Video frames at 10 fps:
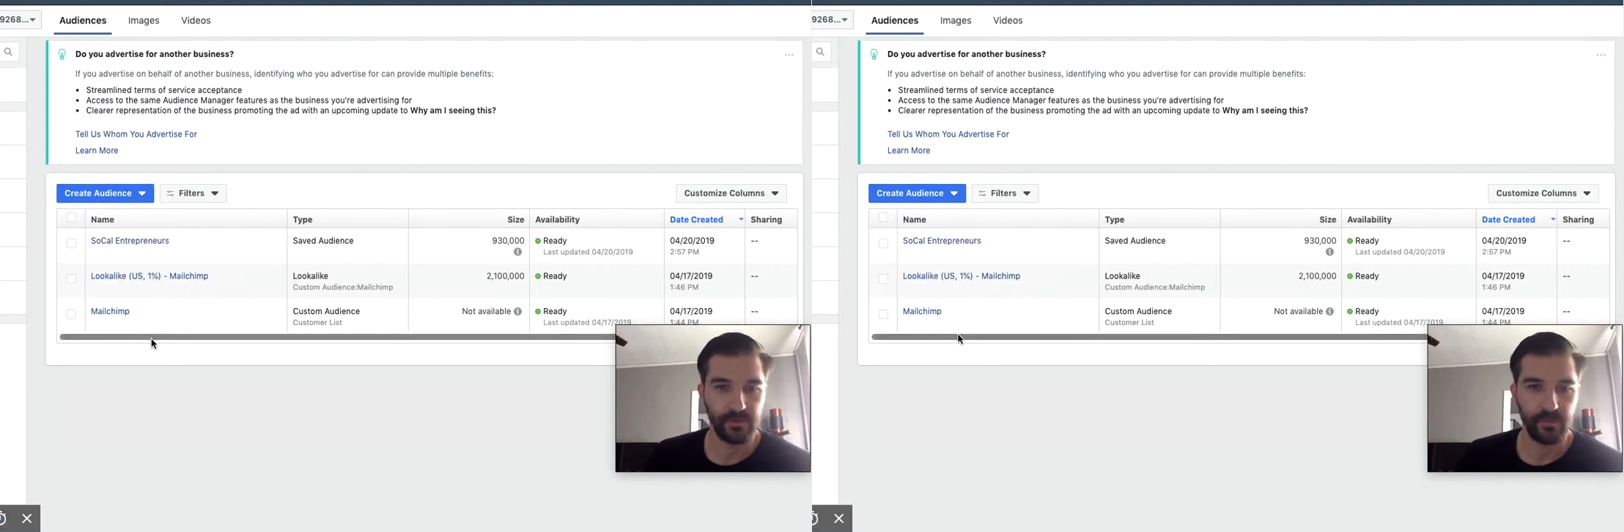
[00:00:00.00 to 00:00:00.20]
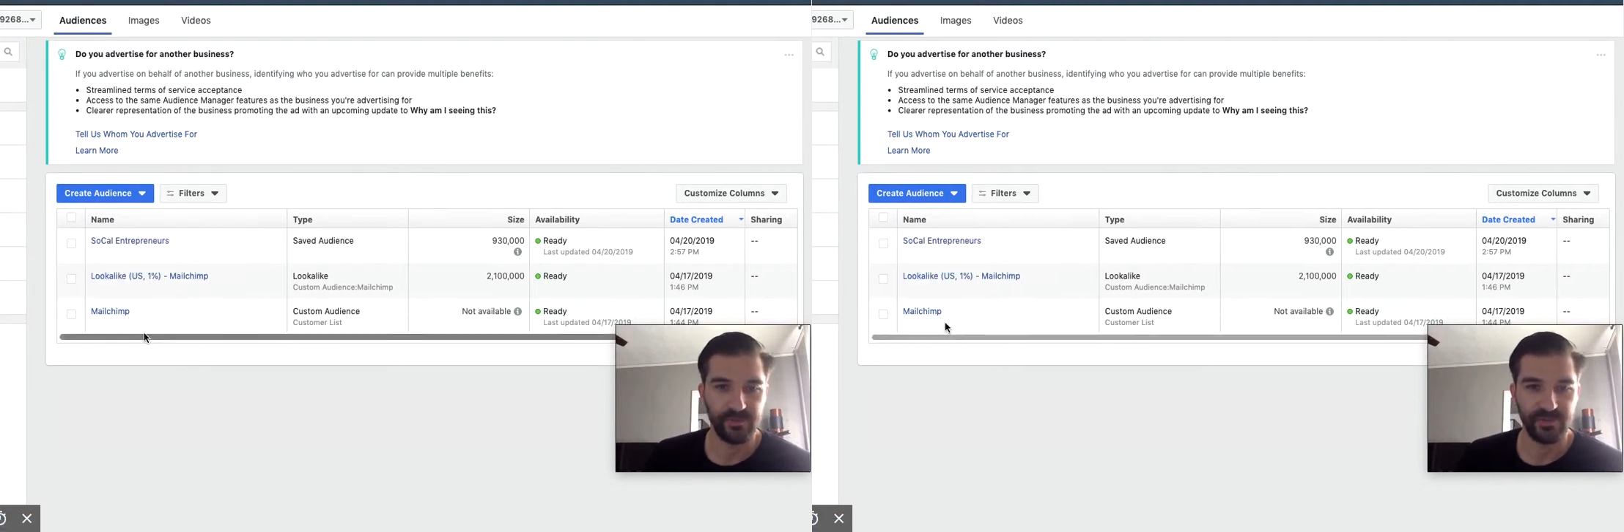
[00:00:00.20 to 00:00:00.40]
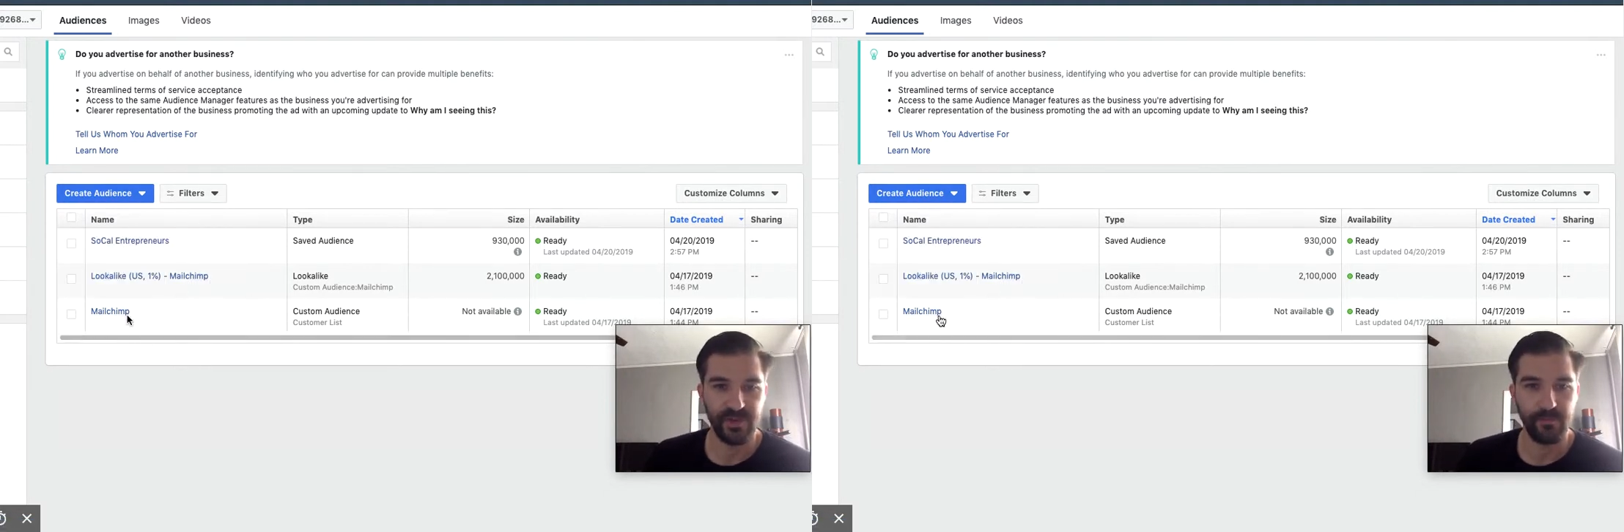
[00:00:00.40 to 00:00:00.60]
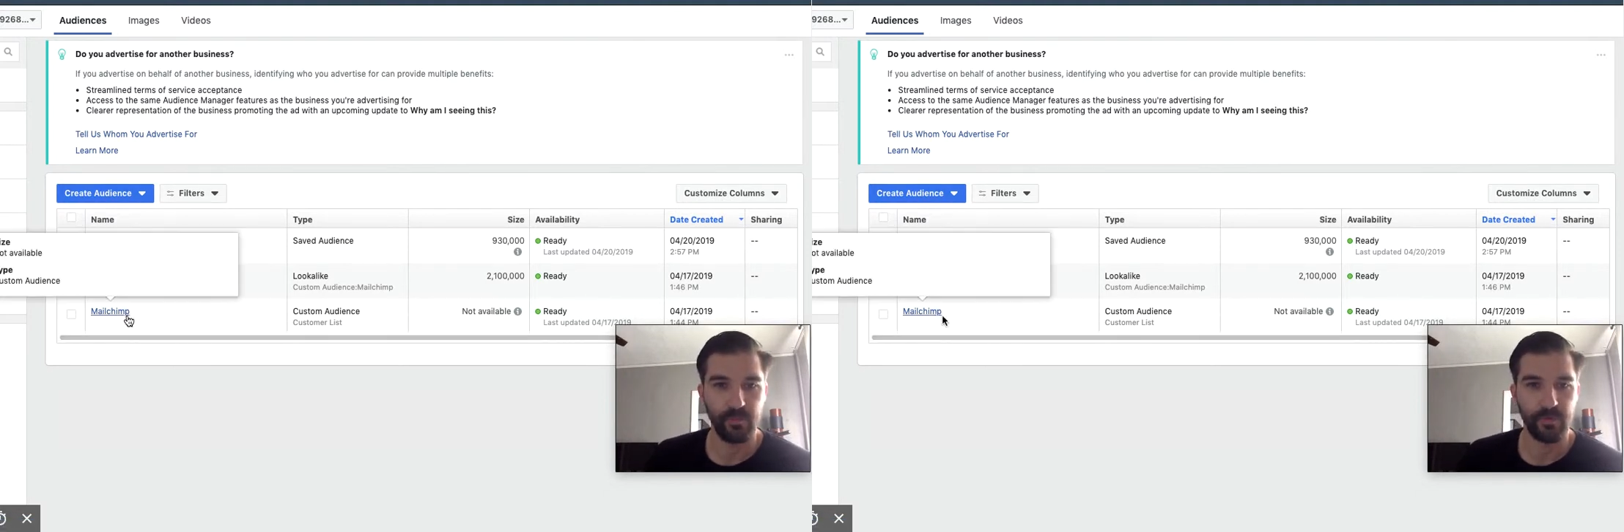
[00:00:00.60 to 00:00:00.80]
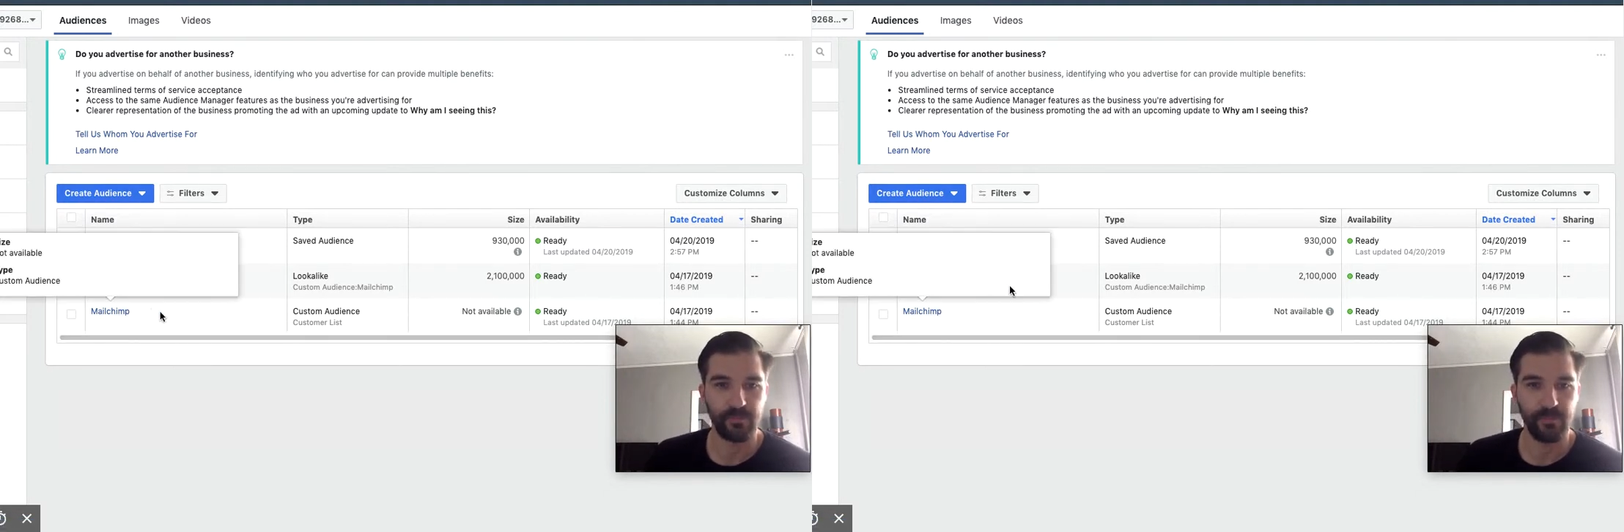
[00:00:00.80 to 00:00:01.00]
was an
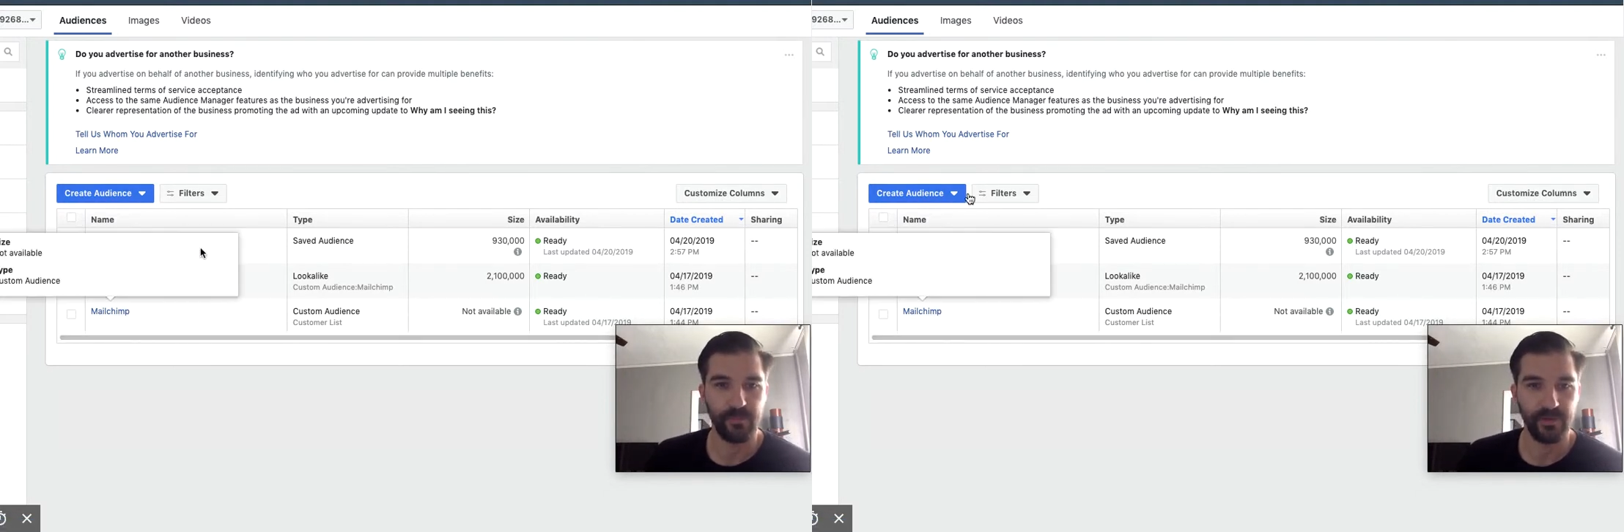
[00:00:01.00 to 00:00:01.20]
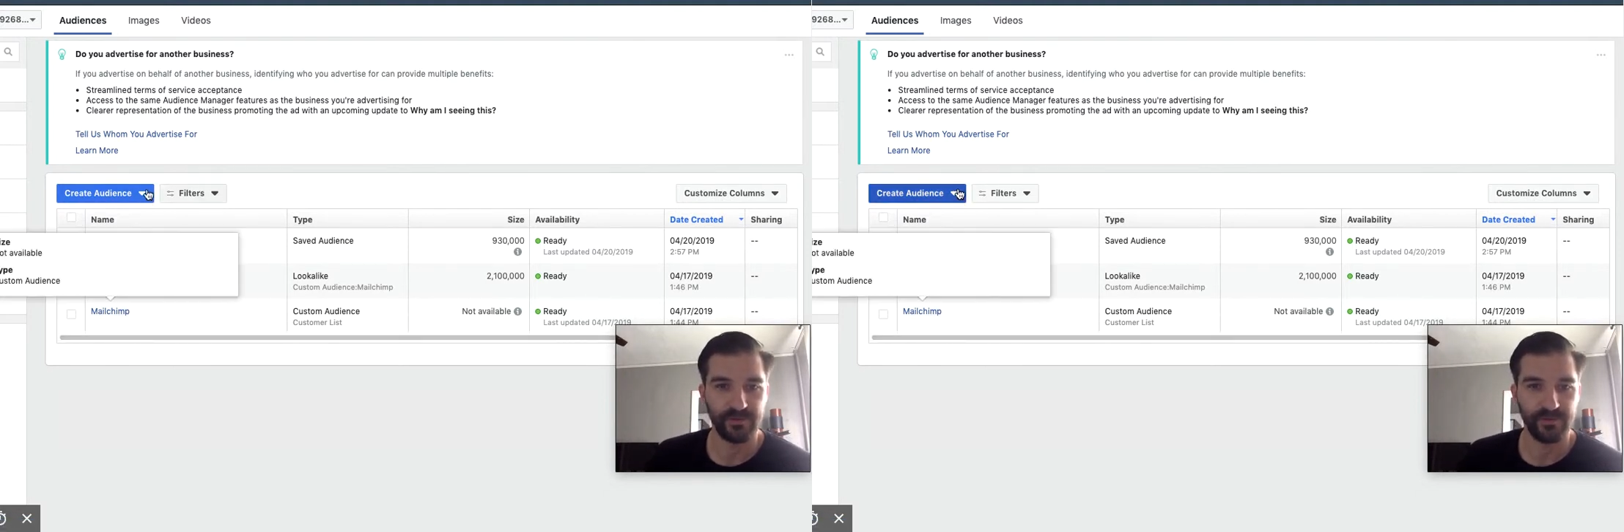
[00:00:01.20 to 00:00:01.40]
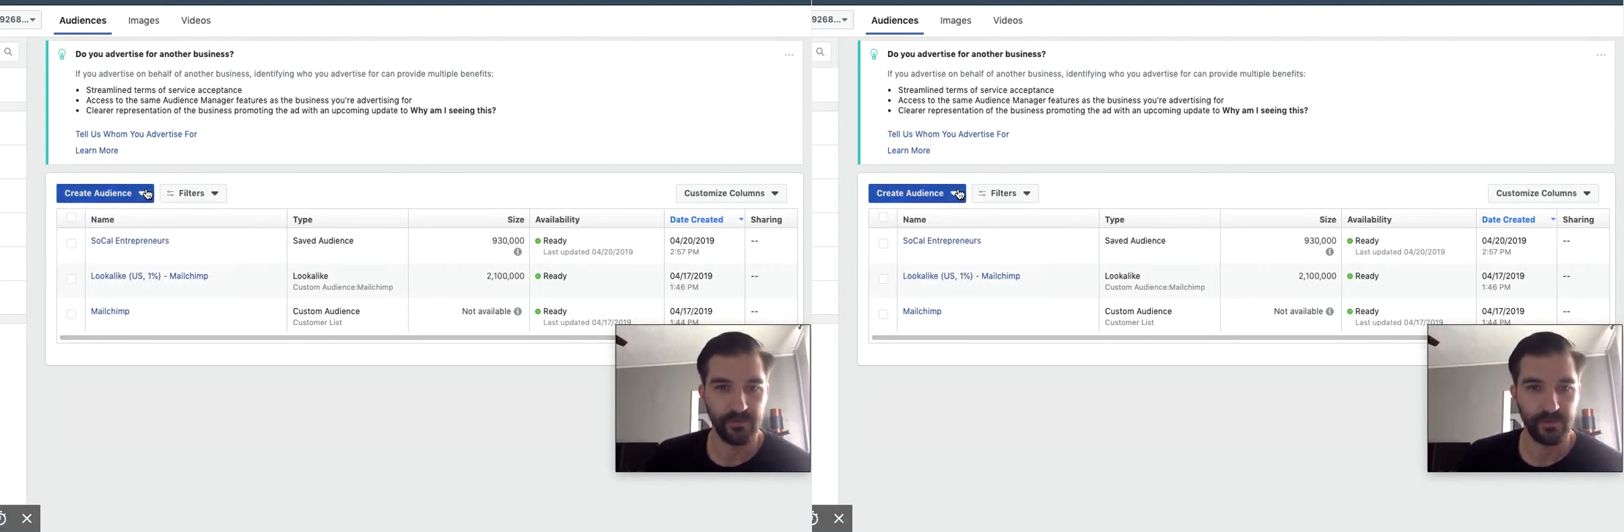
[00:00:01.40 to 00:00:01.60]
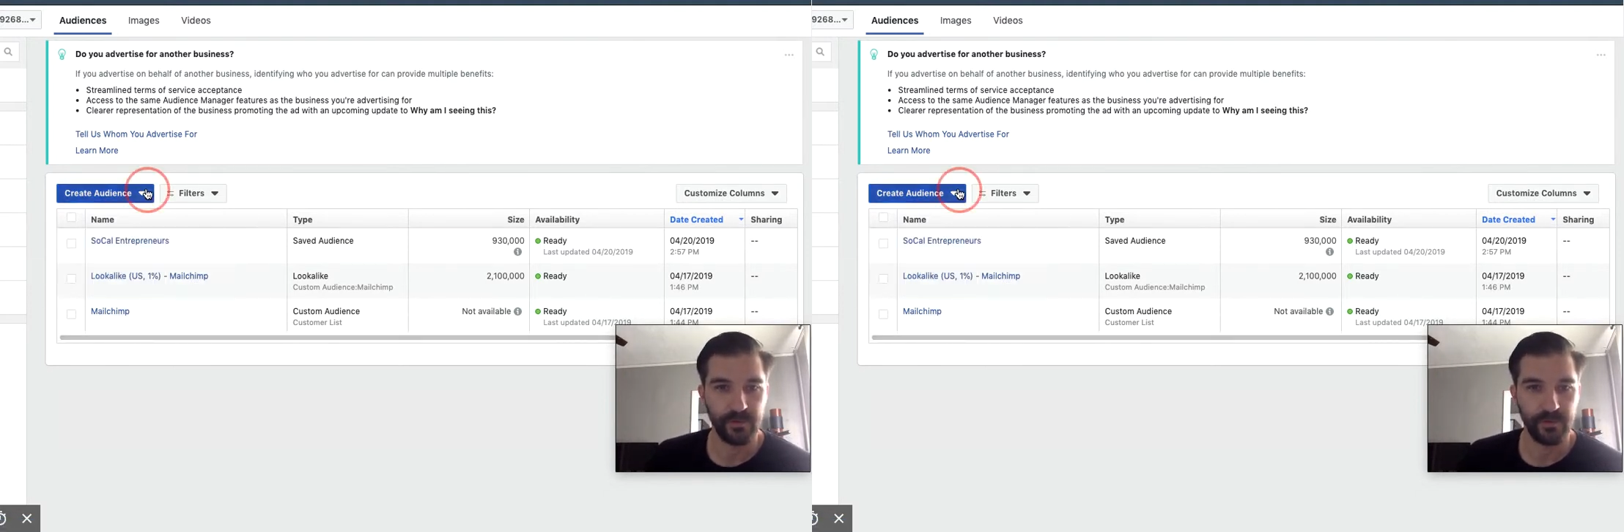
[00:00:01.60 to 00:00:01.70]
import from MailChimp.